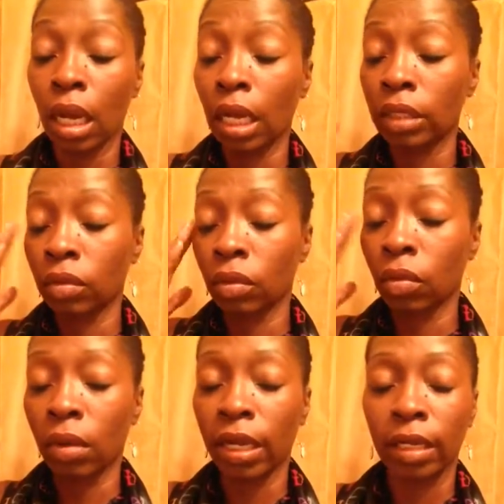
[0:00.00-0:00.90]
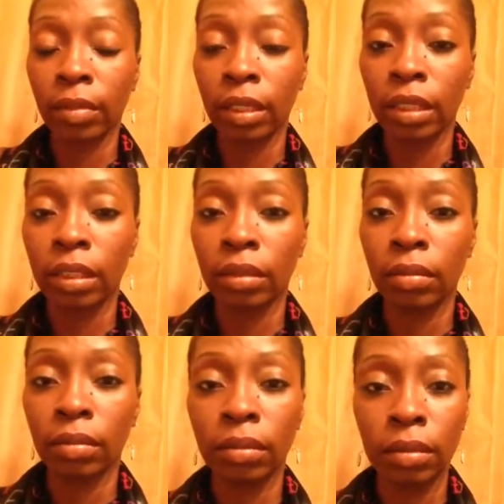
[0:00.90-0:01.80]
don't know why, but it
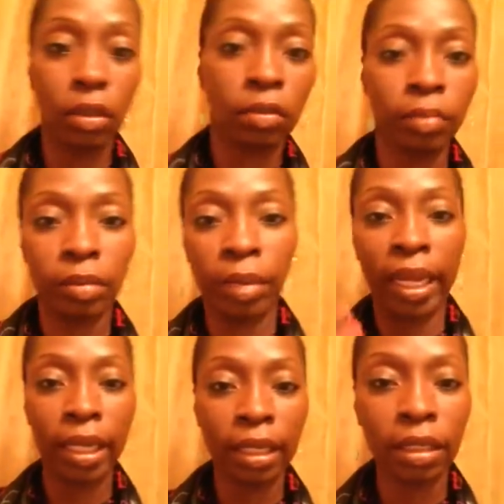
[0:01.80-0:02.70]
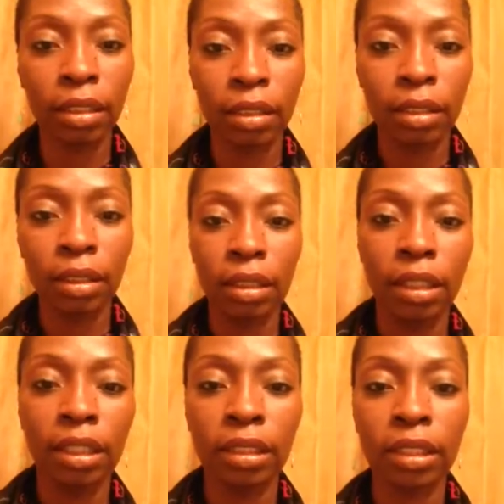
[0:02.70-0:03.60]
took me back
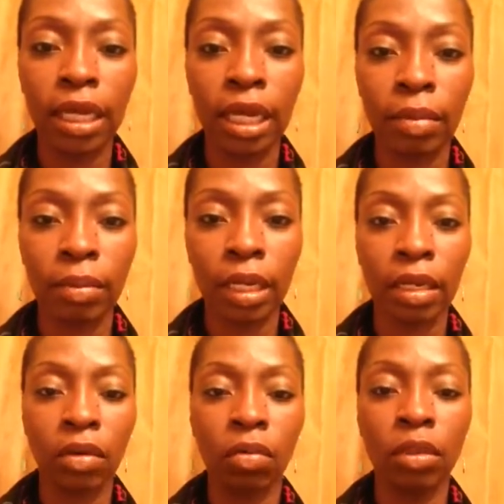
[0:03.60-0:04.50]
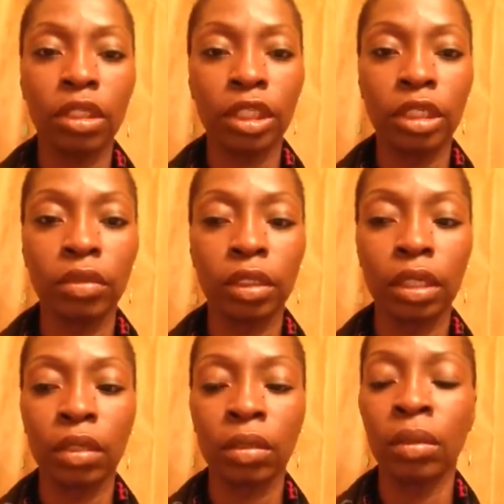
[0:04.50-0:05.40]
in time like 1 year
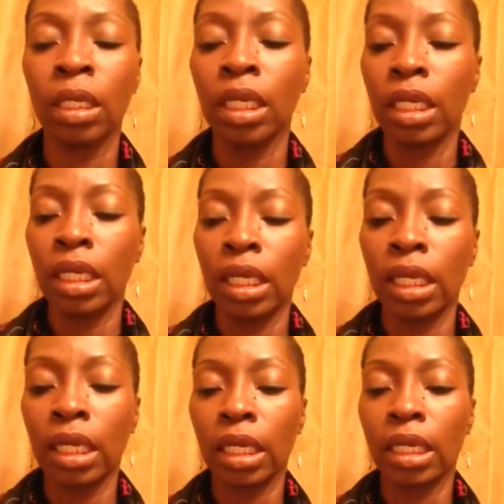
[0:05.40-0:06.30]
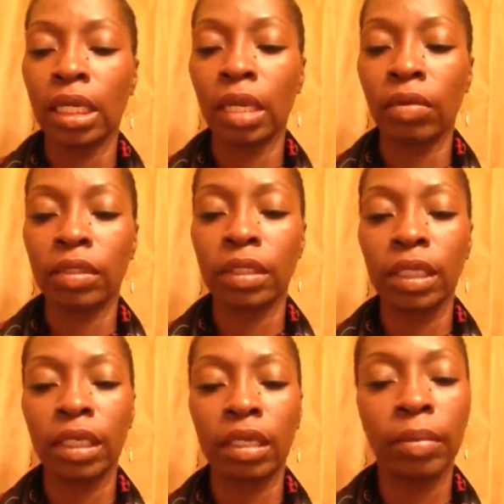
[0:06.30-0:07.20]
ago, and I was
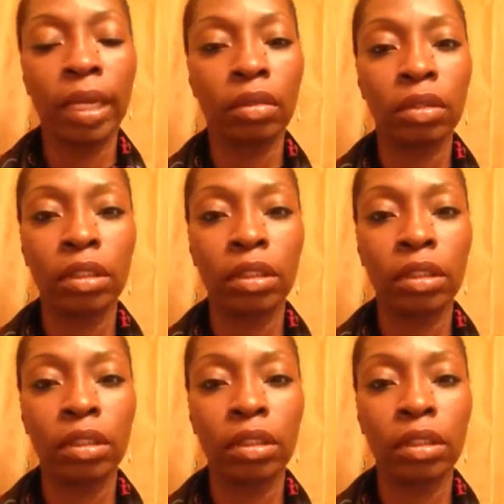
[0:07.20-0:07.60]
thinking about